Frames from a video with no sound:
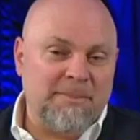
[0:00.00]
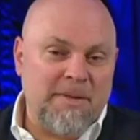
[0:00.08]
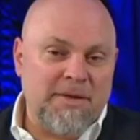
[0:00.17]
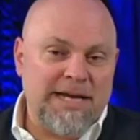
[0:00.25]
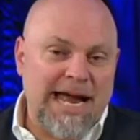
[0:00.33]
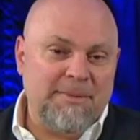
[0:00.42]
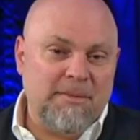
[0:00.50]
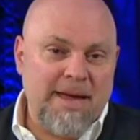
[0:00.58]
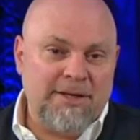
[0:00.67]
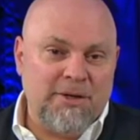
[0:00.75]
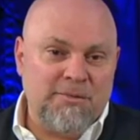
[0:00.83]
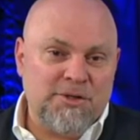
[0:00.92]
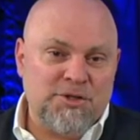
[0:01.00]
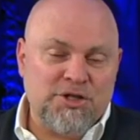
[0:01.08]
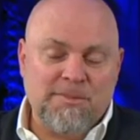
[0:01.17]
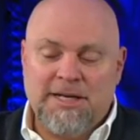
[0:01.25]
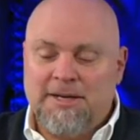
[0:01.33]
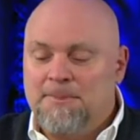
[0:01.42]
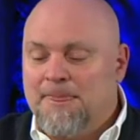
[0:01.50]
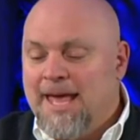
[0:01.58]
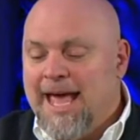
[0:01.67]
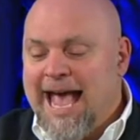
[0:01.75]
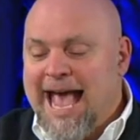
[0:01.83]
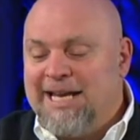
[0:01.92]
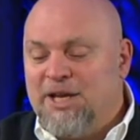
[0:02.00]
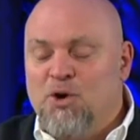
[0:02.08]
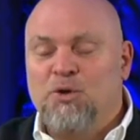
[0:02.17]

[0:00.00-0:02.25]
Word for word: by the time he made it over to Germany, and he